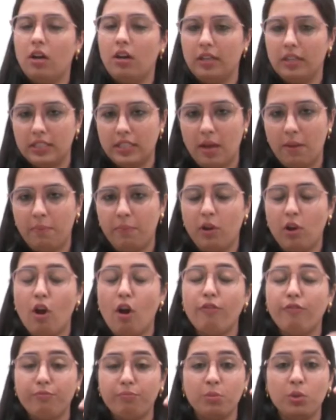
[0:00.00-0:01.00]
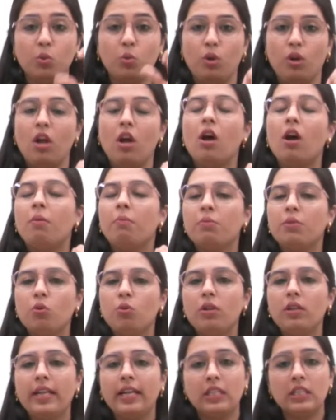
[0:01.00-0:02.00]
example of mule,
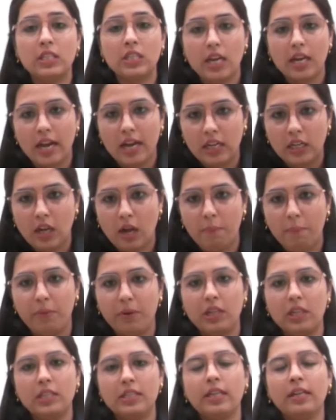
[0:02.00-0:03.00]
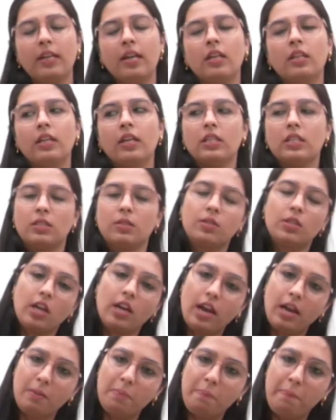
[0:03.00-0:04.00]
then sterile couples, then there's
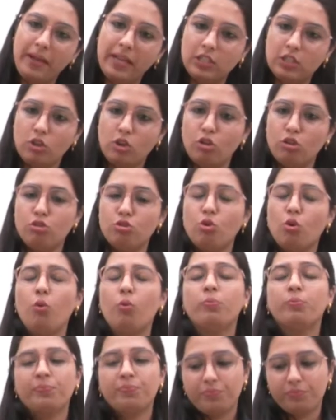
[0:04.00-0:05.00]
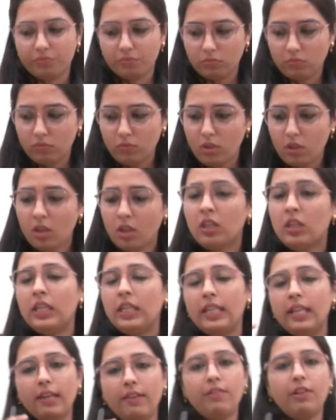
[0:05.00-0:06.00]
sterile pets also.
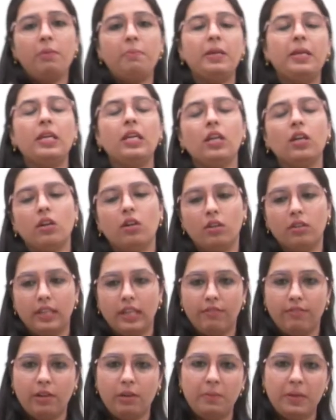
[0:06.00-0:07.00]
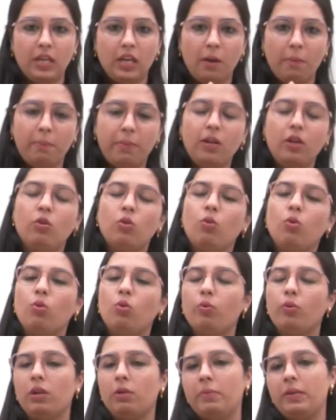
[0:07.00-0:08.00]
there will be couple
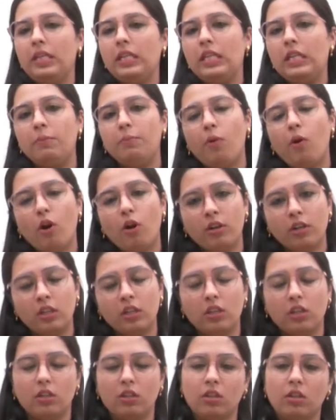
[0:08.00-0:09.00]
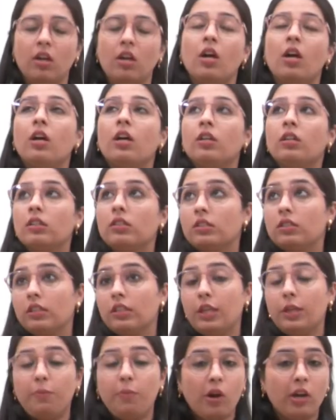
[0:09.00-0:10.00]
who will be keep
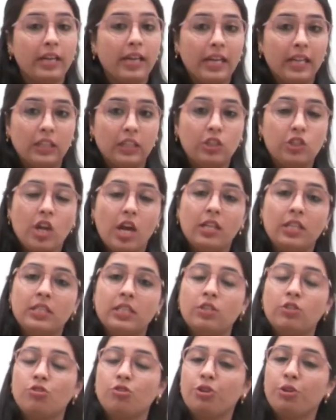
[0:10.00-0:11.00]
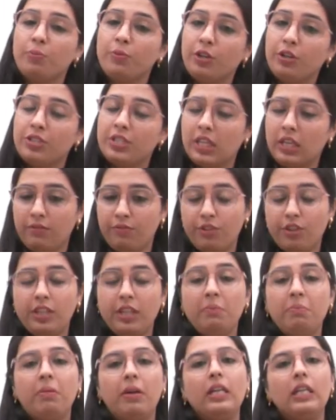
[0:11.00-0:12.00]
on getting the chances to reproduce and
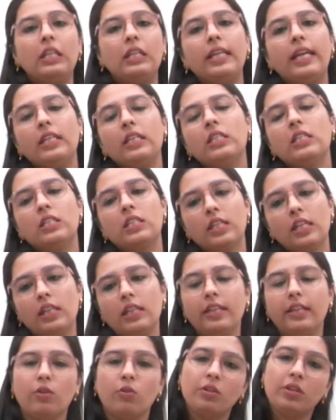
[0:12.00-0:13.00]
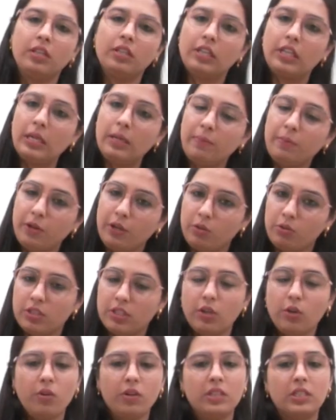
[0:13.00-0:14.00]
everything, but then still they don't reproduce,
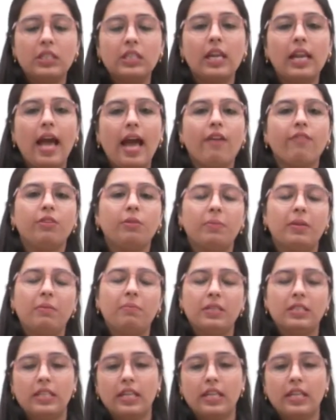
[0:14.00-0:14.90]
they don't still have the babies.